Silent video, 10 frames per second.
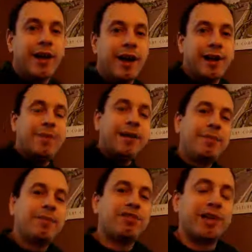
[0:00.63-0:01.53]
Hi, my
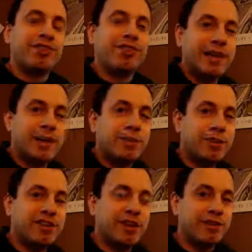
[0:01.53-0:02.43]
name is Rich, and I'm a
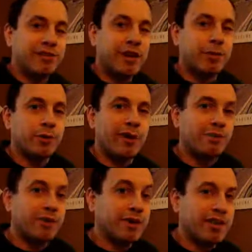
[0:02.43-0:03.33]
Freescale developer in my
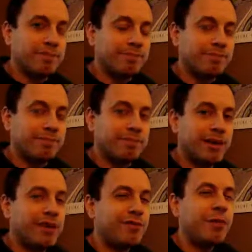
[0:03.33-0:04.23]
spare time.
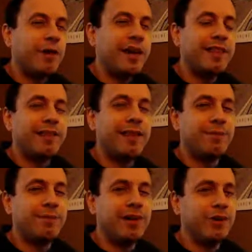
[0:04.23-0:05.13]
If you're anything
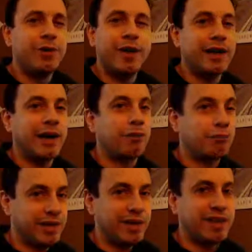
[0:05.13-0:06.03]
like me, you probably got
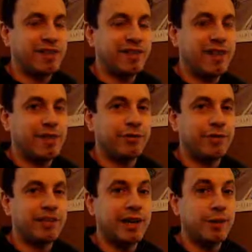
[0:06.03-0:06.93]
really excited the
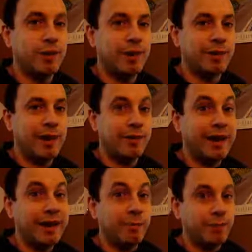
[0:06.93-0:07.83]
first time you heard about
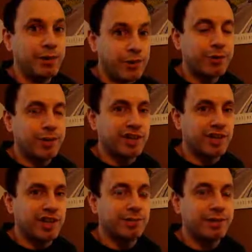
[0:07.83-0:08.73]
a computer on a
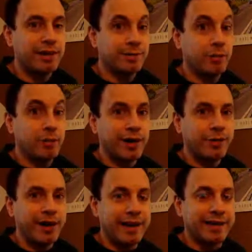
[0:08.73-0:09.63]
chip. I mean, what a
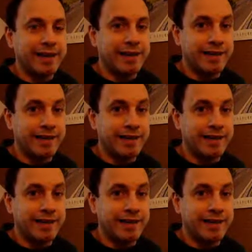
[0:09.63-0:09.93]
great idea.